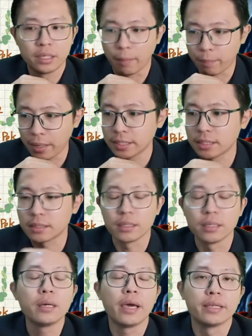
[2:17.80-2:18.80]

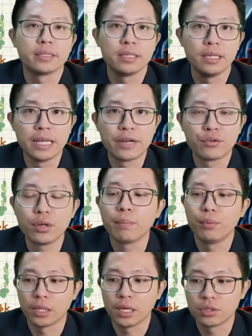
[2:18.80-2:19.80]
capacitor as electric
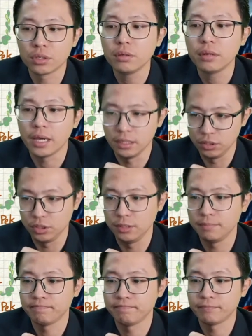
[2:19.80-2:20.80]
potential
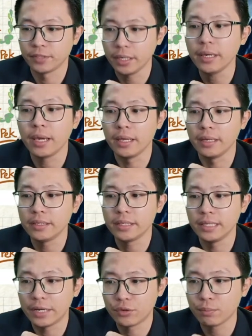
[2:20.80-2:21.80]
energy. Okay, and this
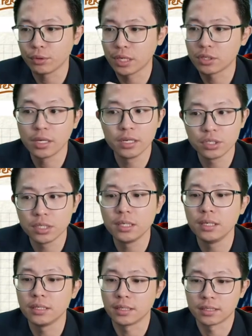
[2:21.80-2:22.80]
electric potential energy
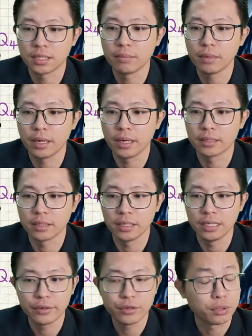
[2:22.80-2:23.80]
is the same as the
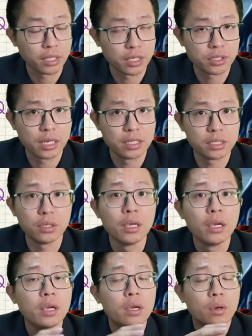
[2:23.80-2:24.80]
electric potential energy
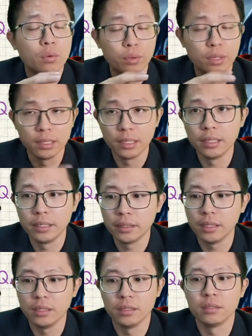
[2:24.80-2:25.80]
we learned
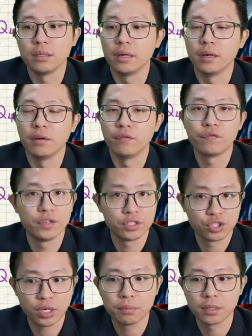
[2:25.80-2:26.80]
in
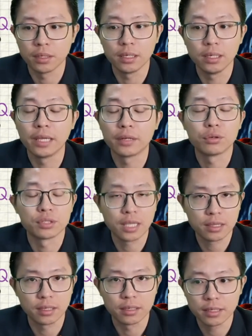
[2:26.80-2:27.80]
first chapter,
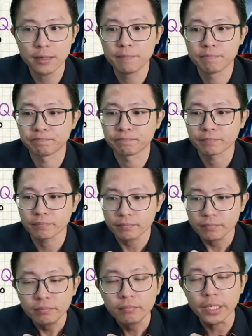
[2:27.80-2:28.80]
electrostatic. Yeah,
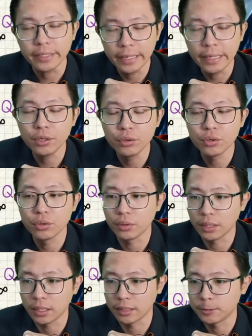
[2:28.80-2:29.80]
KQQ
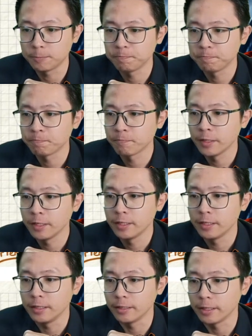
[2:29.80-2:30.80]
over R.
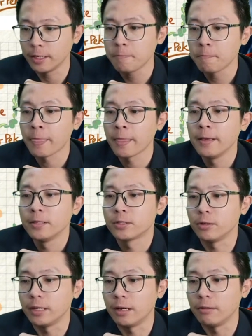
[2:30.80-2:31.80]
Okay,
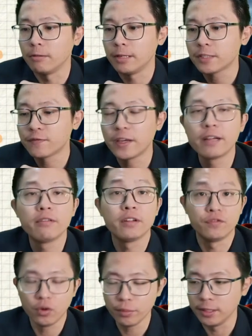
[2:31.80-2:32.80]
so now let's find out the
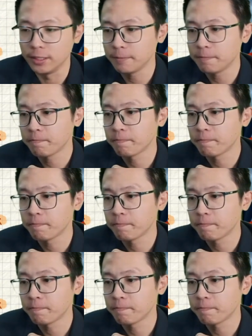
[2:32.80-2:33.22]
formula.